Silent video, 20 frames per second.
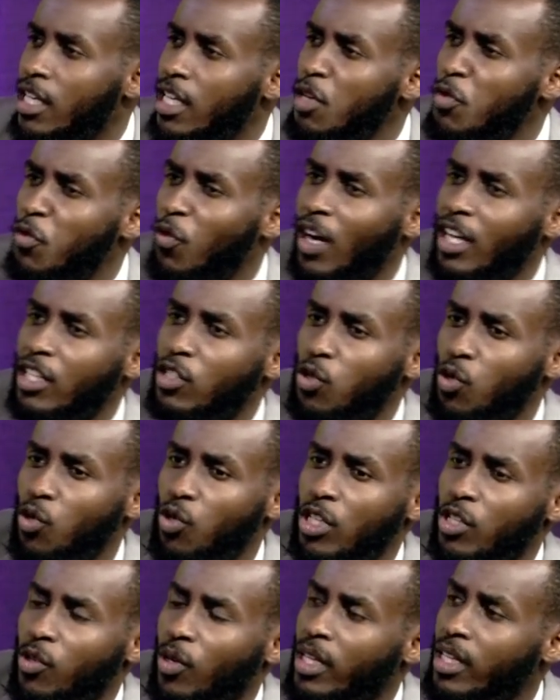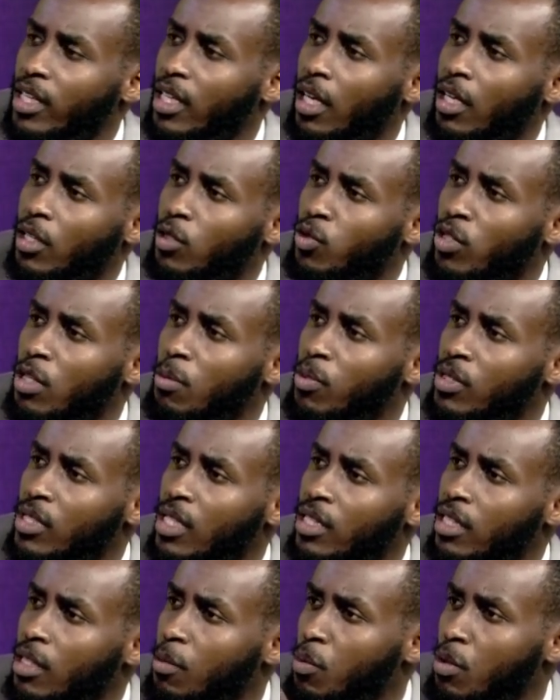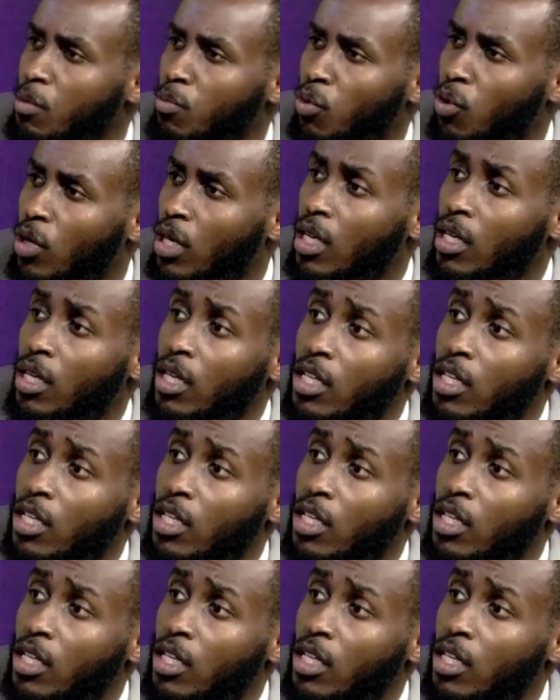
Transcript: If at all you are there to represent the people,